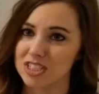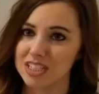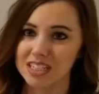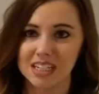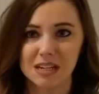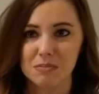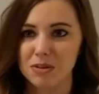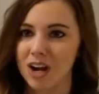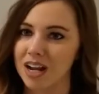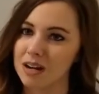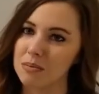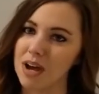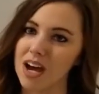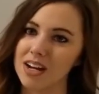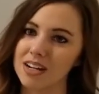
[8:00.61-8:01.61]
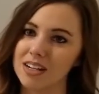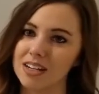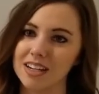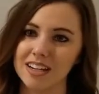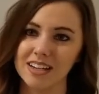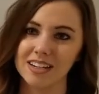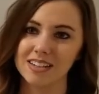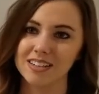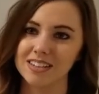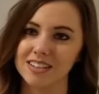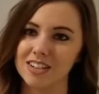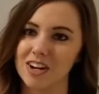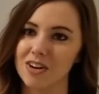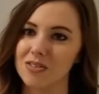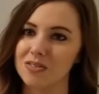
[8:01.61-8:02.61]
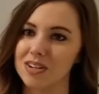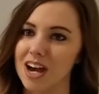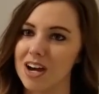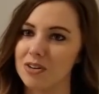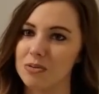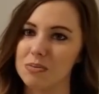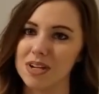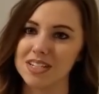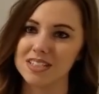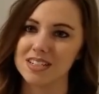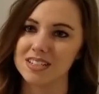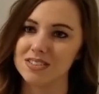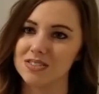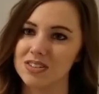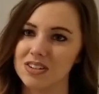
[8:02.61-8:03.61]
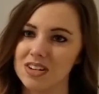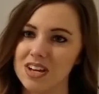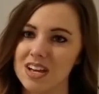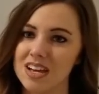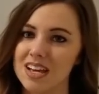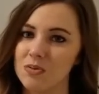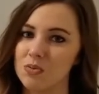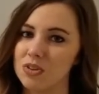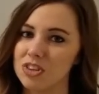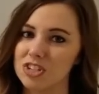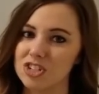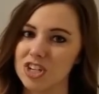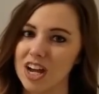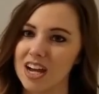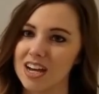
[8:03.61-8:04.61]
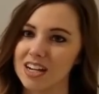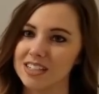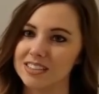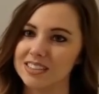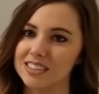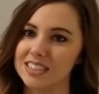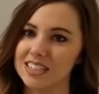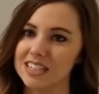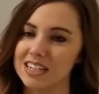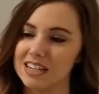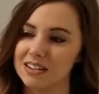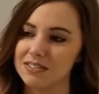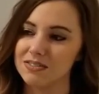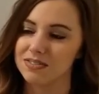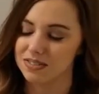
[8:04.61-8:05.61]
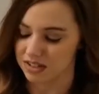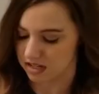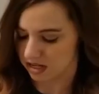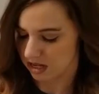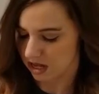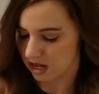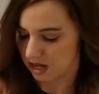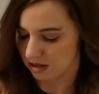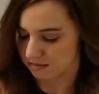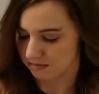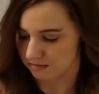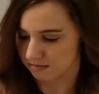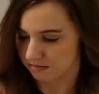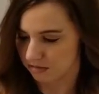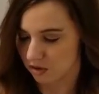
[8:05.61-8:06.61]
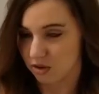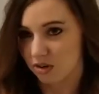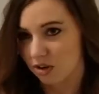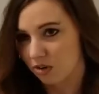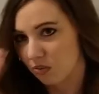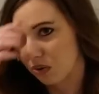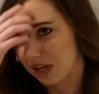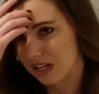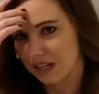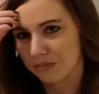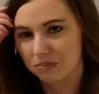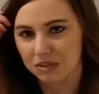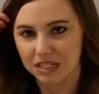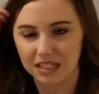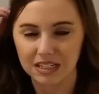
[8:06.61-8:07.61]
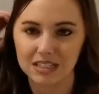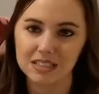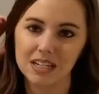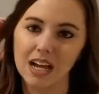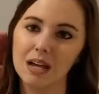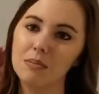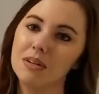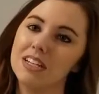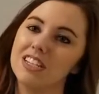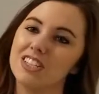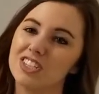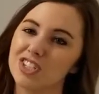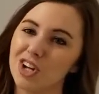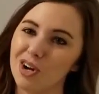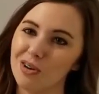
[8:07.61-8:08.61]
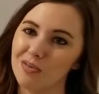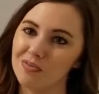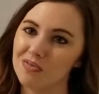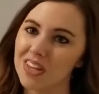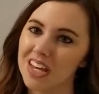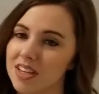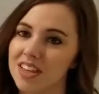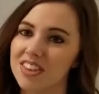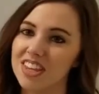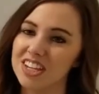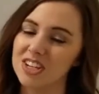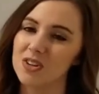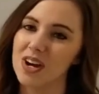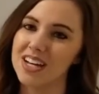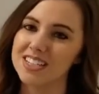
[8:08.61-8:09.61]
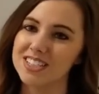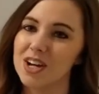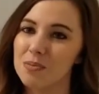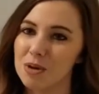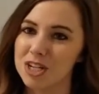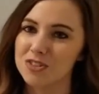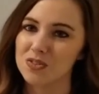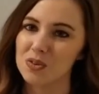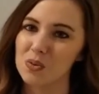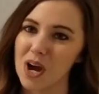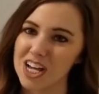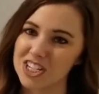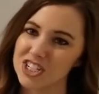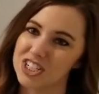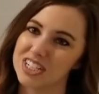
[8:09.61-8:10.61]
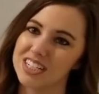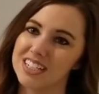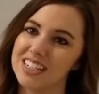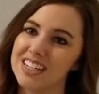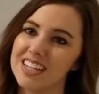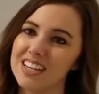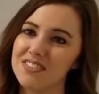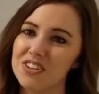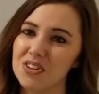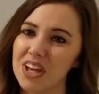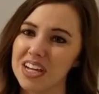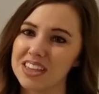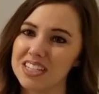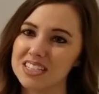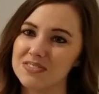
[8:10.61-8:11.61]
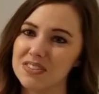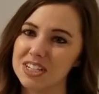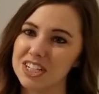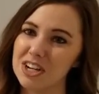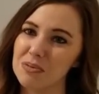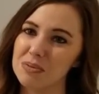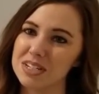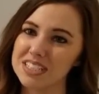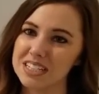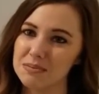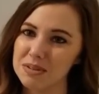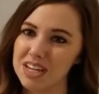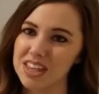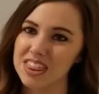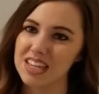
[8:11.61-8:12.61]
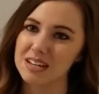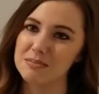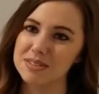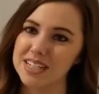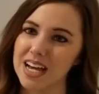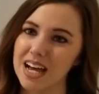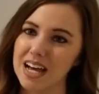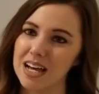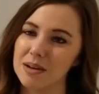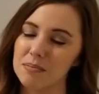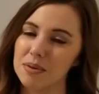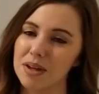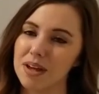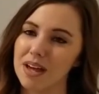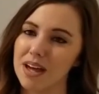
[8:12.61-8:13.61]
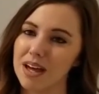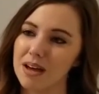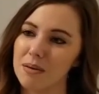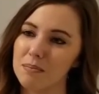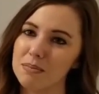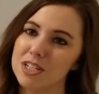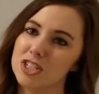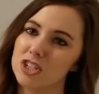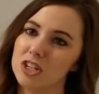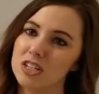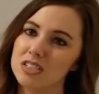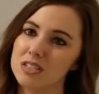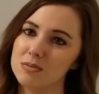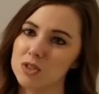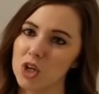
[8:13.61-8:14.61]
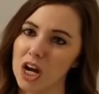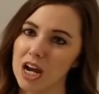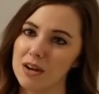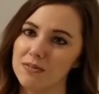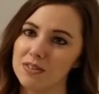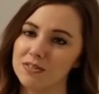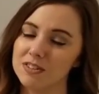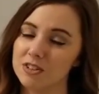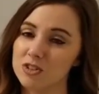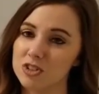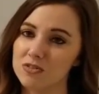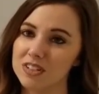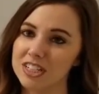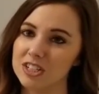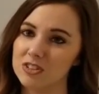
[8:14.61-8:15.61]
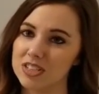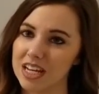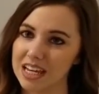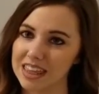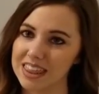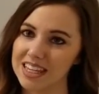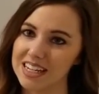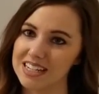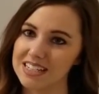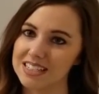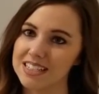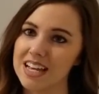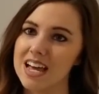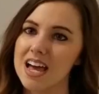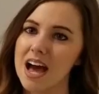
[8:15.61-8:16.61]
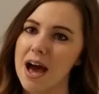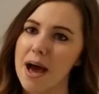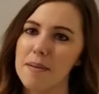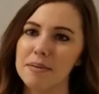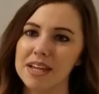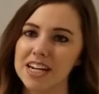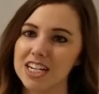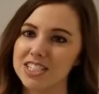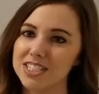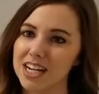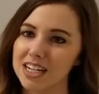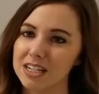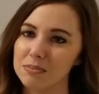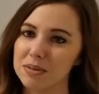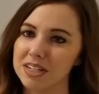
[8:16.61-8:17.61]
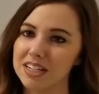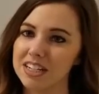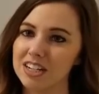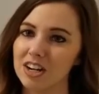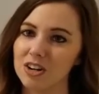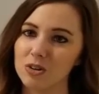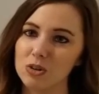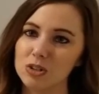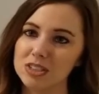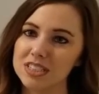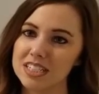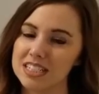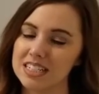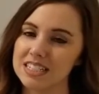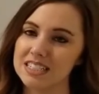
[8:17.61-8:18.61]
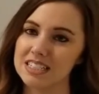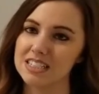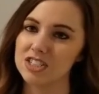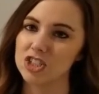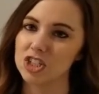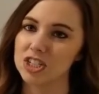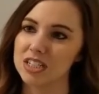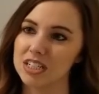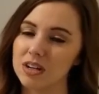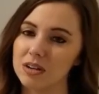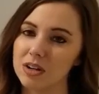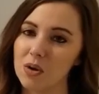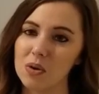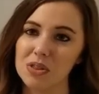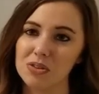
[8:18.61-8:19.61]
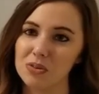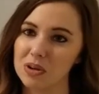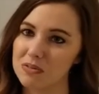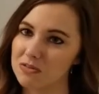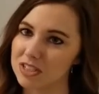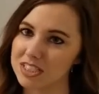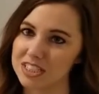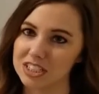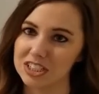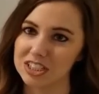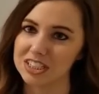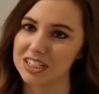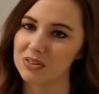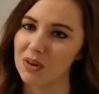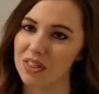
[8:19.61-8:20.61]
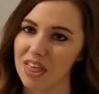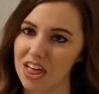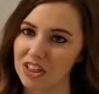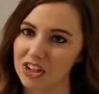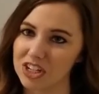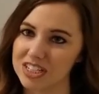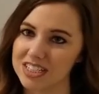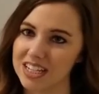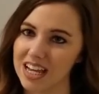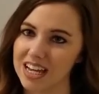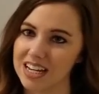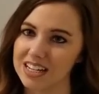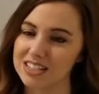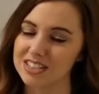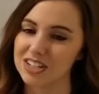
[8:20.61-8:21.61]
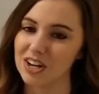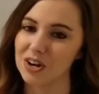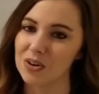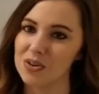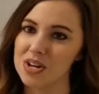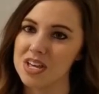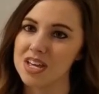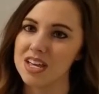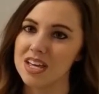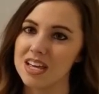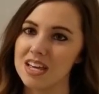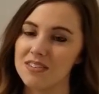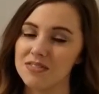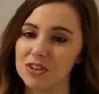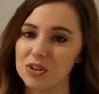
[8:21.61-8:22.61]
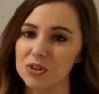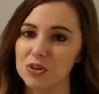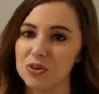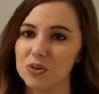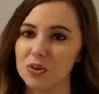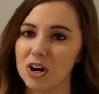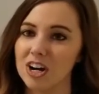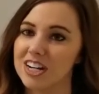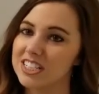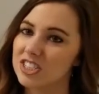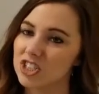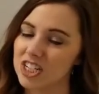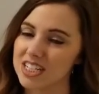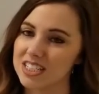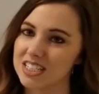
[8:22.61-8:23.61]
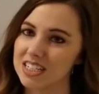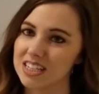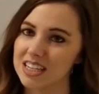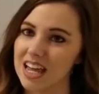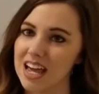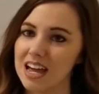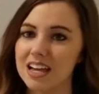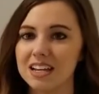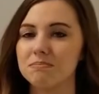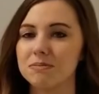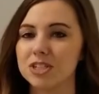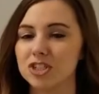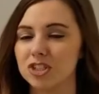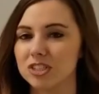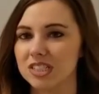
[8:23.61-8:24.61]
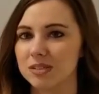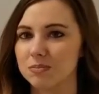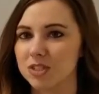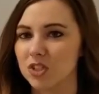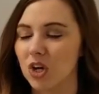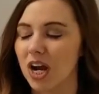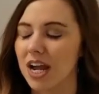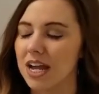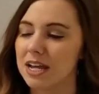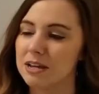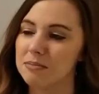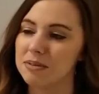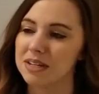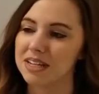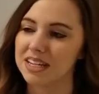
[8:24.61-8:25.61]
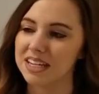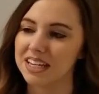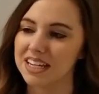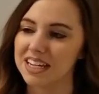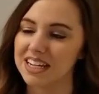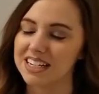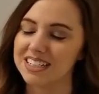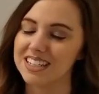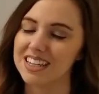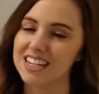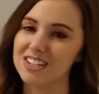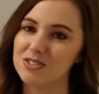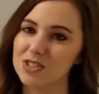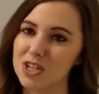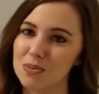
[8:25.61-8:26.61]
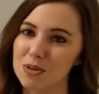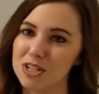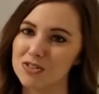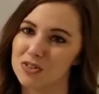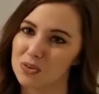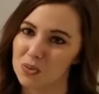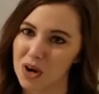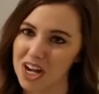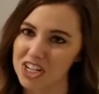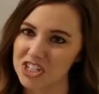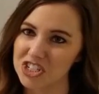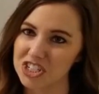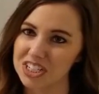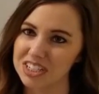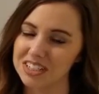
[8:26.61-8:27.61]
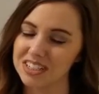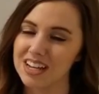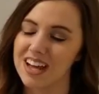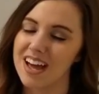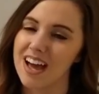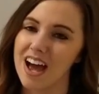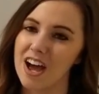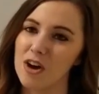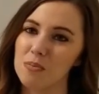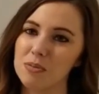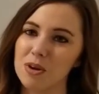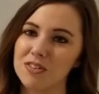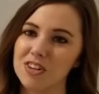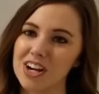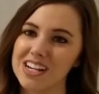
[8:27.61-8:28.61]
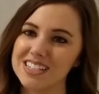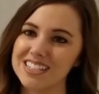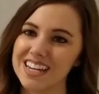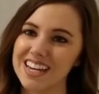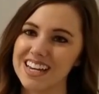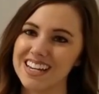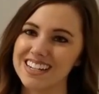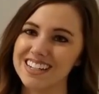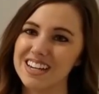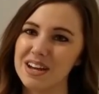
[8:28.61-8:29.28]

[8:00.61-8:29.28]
gonna keep praying about it, and, you know, God will bless us with the child if or when it be his timing so. Thank you guys so much for watching. If you like this video, please give me a thumbs up. Uh, be sure to subscribe for future videos like this. I plan on documenting our whole TTC journey, going through infertility and what that looks like. So if you are interested in that, be sure to subscribe. And thank you so much for watching. I hope you have a great day.